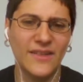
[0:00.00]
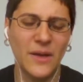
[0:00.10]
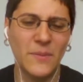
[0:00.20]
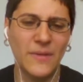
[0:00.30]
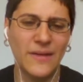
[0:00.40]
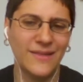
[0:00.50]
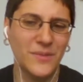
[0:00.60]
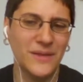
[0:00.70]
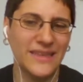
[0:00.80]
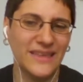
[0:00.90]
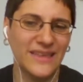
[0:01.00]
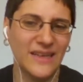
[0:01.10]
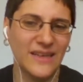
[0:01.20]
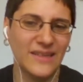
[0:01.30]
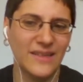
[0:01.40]
So I'm assuming that
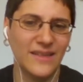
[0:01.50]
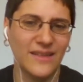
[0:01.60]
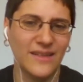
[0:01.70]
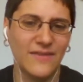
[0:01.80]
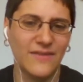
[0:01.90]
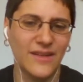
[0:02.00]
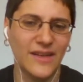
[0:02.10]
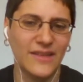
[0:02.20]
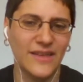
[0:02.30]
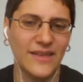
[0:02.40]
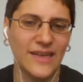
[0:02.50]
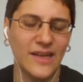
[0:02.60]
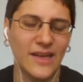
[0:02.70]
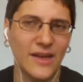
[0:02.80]
that doesn't have iodine in it.